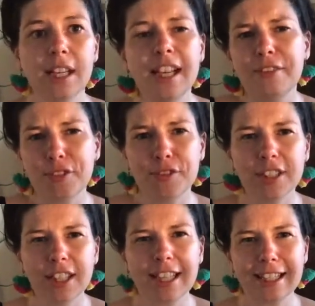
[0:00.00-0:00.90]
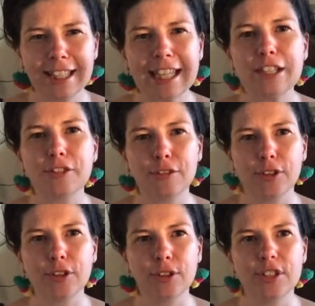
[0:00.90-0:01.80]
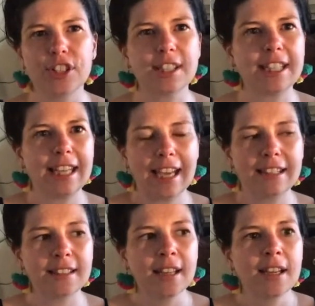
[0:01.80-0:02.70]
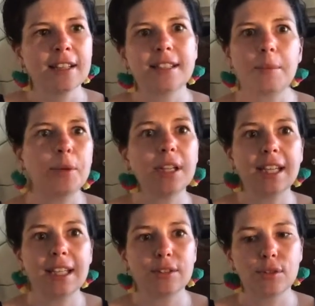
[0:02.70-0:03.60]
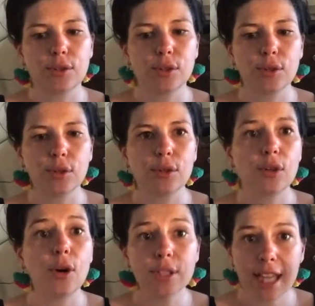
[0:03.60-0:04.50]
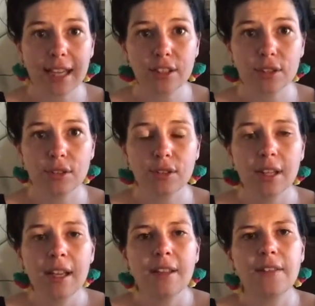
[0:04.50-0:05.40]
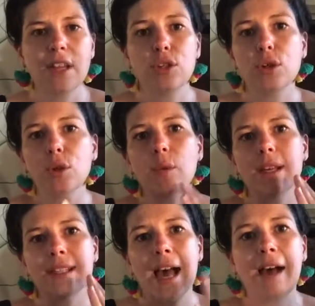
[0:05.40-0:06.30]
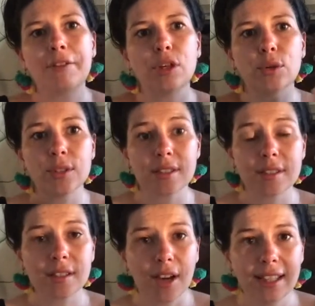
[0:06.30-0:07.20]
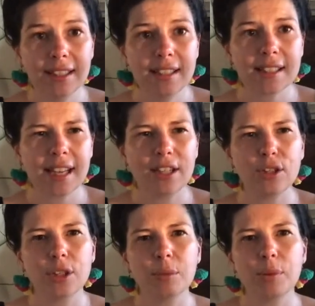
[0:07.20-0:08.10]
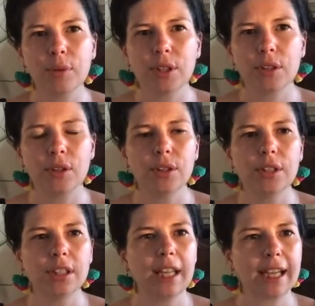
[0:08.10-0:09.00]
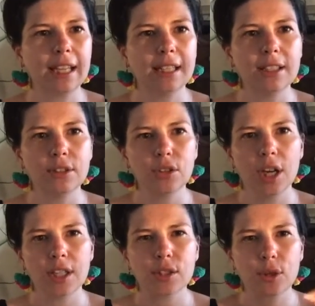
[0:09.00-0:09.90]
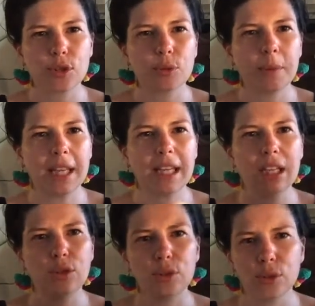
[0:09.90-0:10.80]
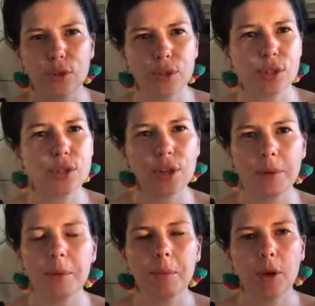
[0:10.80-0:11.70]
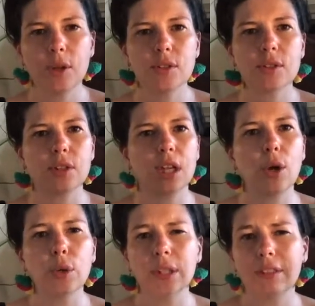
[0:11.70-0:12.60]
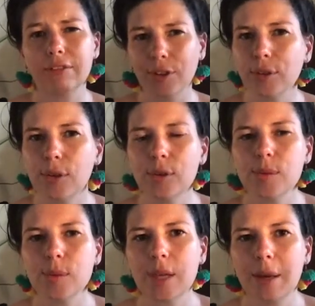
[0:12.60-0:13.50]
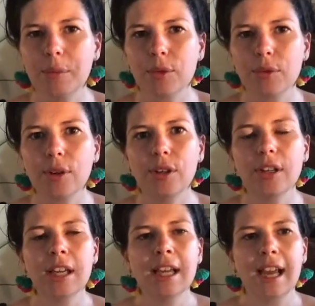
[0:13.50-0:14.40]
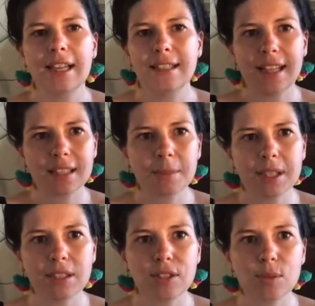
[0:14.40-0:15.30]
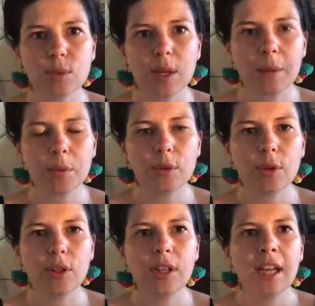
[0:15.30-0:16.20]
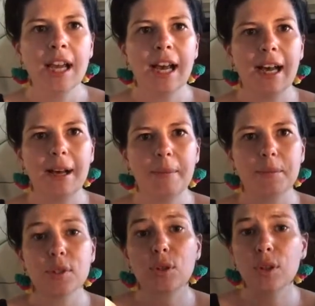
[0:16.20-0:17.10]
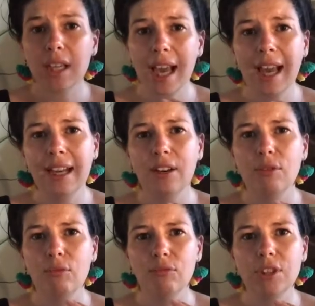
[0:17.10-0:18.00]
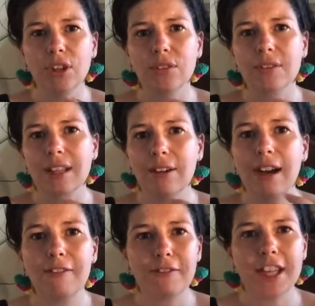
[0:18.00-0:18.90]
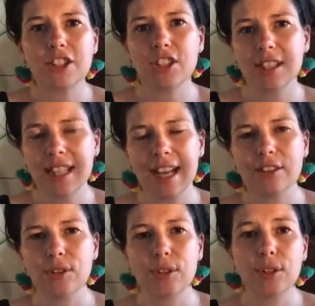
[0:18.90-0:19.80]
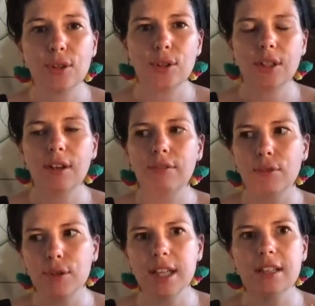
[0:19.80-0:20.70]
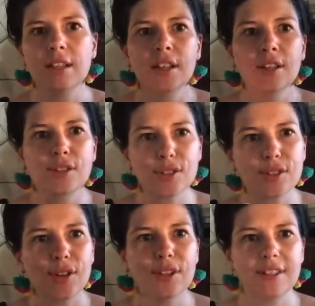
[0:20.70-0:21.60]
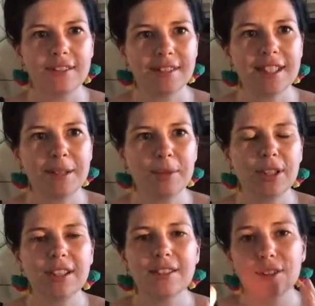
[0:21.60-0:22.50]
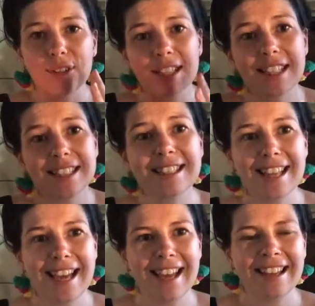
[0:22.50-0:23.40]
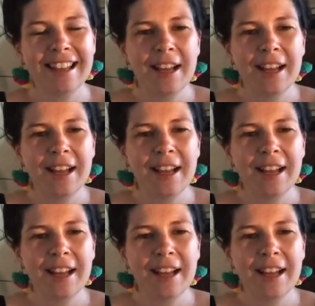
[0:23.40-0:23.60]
If you feel like you need your phone on just in case somebody needs to contact you, then you can always have it on silent, and you can put it on like a a social media do not disturb mode, so that only phone calls will come through and text messages will come through. So you can, there are features now so that you can avoid certain stimulants so that it is there.